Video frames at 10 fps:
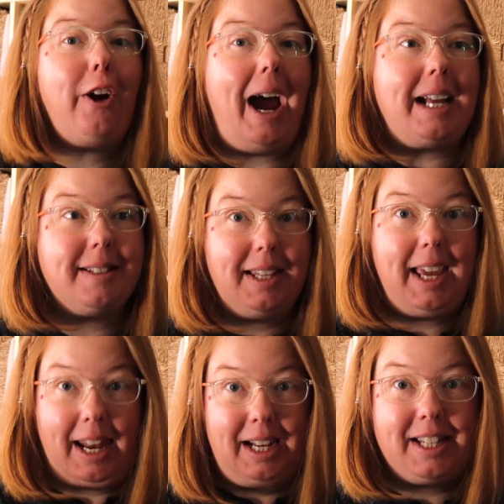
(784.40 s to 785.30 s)

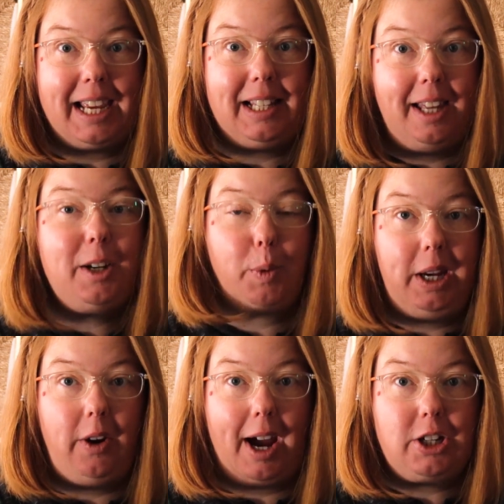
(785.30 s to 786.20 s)
grassy, and I take it like
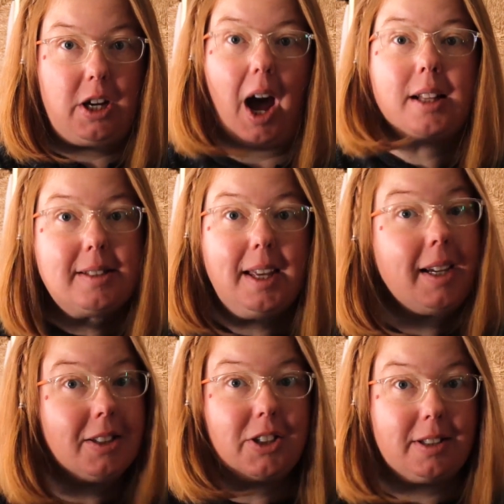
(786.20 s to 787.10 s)
wheatgrass shots,
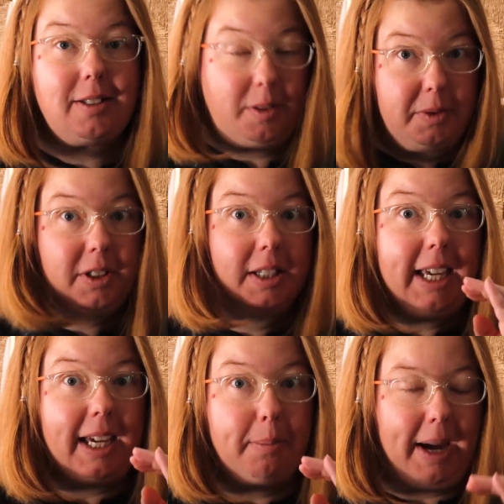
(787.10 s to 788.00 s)
like just
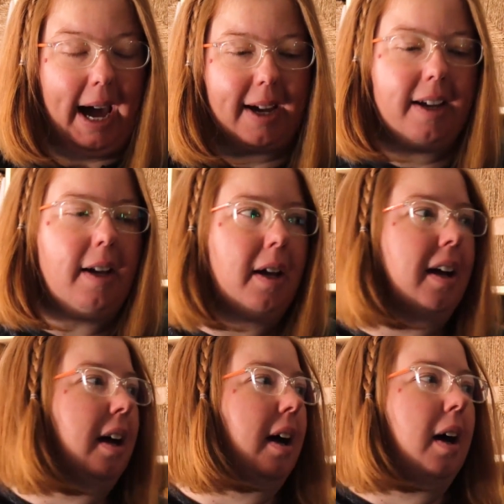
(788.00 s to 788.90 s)
kick it back.
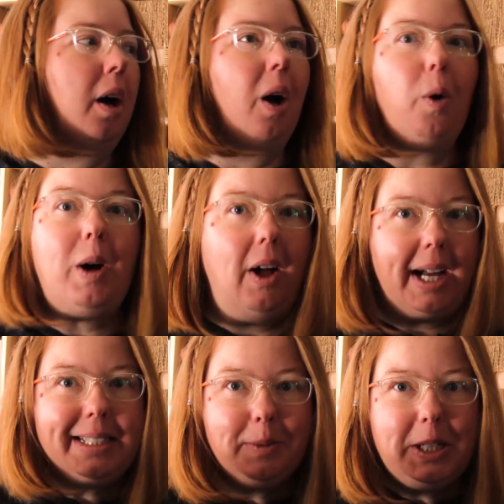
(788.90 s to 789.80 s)
Well,
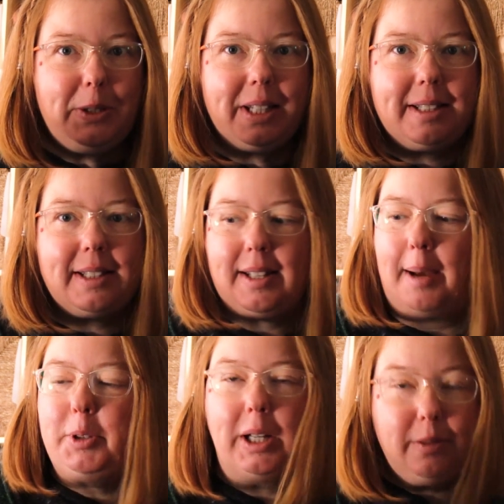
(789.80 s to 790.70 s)
I didn't want to do that this
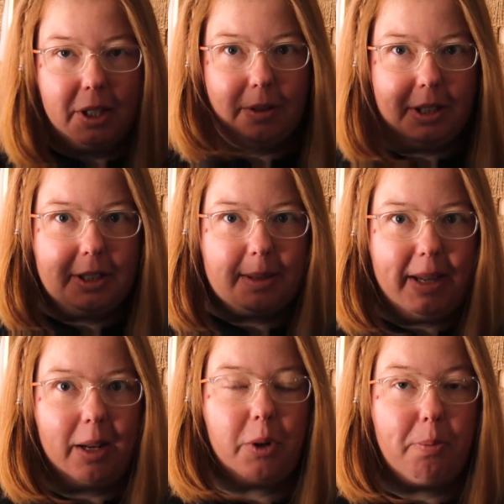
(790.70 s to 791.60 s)
time, so I literally just
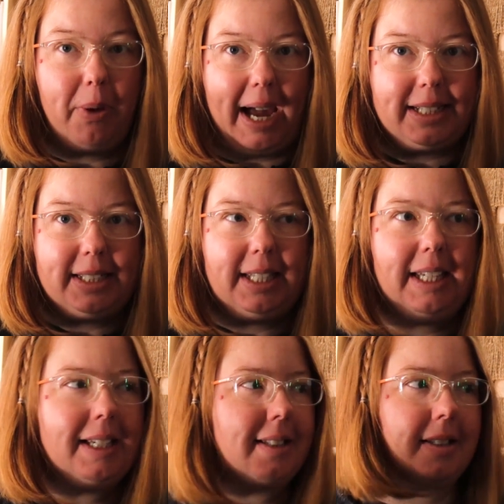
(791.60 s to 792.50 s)
made it with black
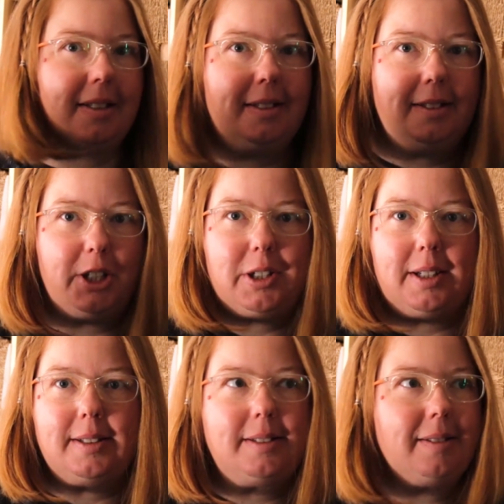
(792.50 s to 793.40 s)
tea. It's
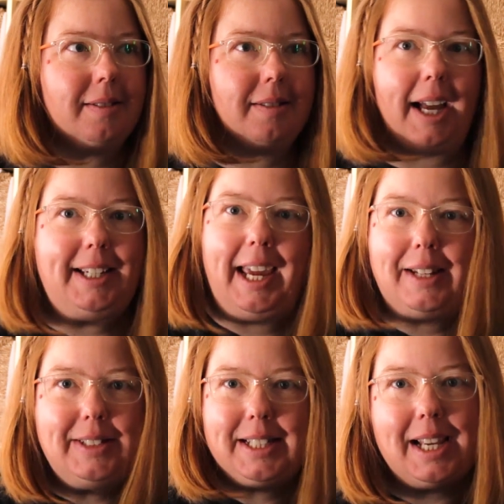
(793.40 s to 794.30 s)
delicious. I
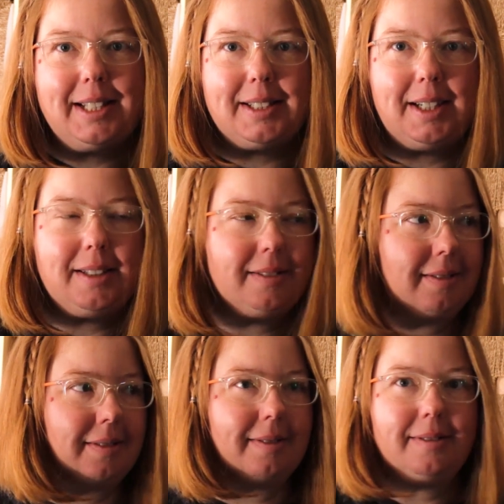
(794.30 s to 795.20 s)
can't even taste it.
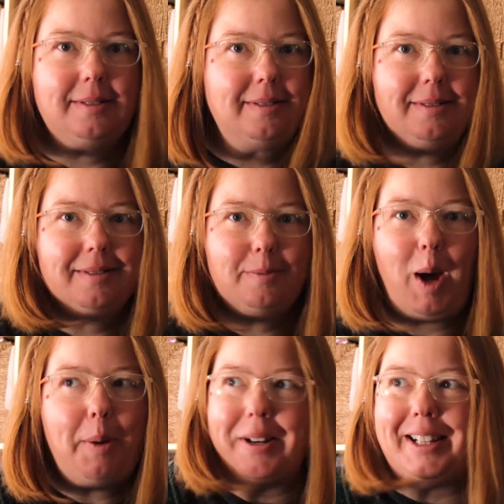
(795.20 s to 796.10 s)

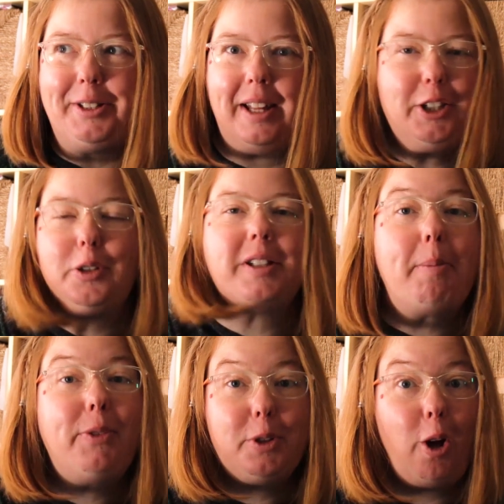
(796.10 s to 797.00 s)
Why wouldn't I do that?
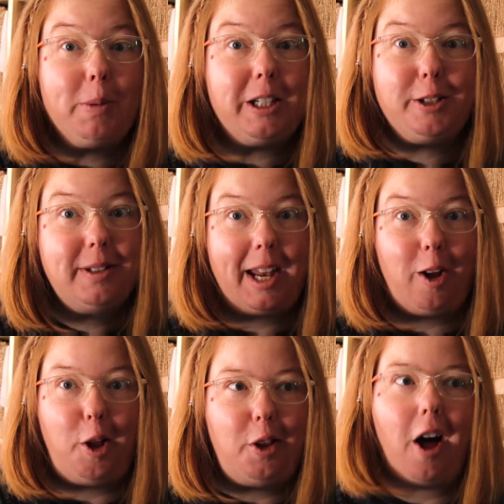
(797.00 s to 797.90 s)
Some of you told me to do that
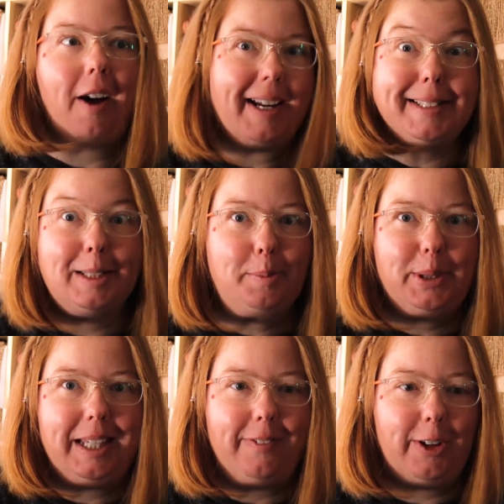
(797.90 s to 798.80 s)
all along. I didn't
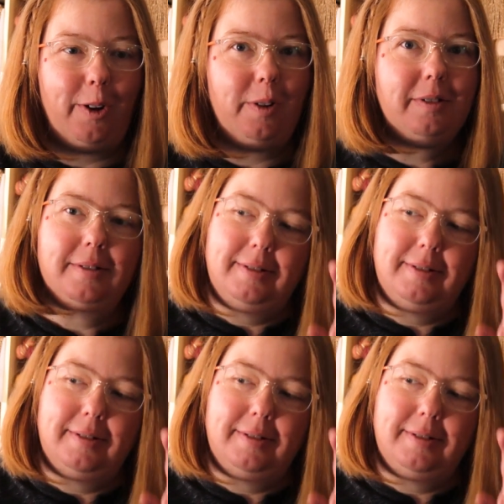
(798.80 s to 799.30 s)
believe you.